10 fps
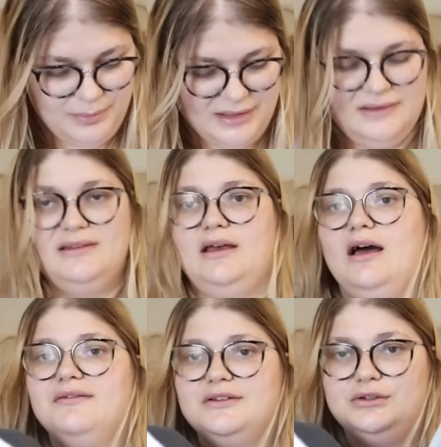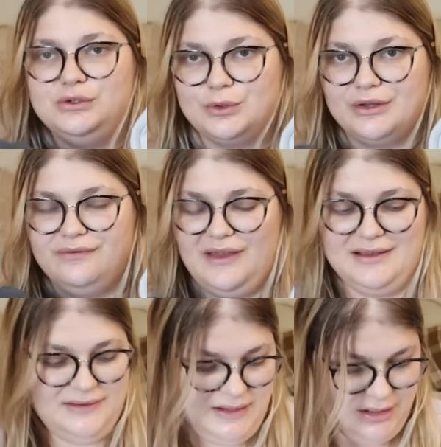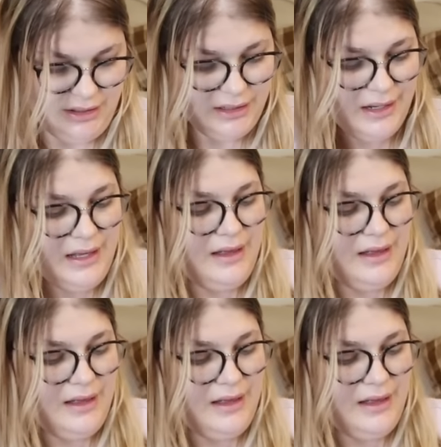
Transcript: pieces of North Face here.